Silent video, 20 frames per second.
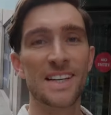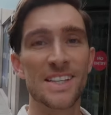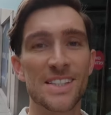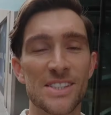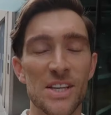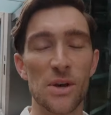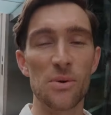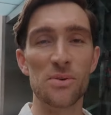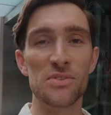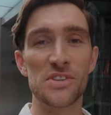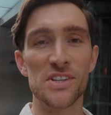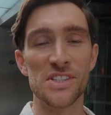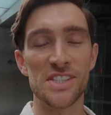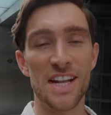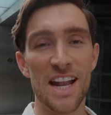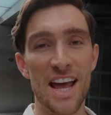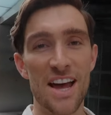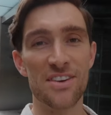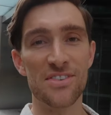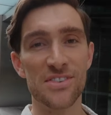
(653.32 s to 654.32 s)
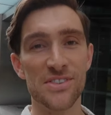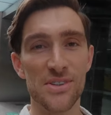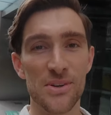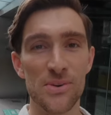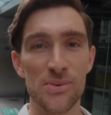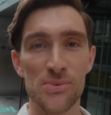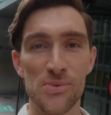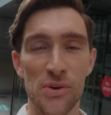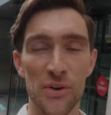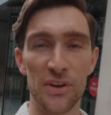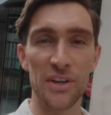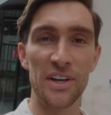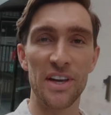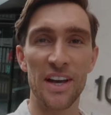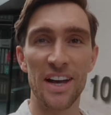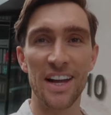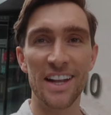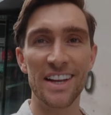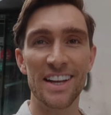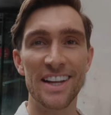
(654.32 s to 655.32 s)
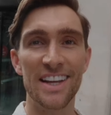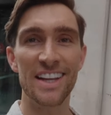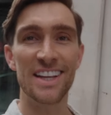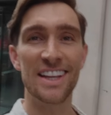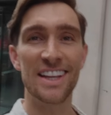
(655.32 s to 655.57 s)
So just left Rod and Gun.